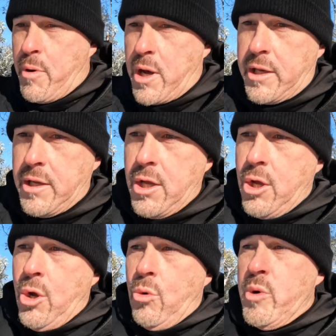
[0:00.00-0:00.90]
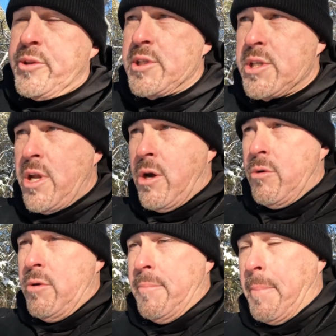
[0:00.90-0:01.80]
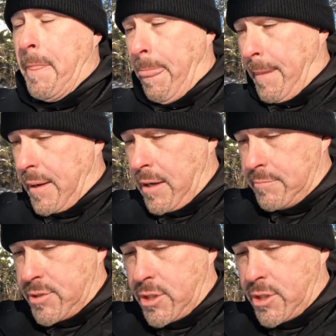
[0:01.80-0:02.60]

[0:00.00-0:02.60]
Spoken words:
But with the snow comes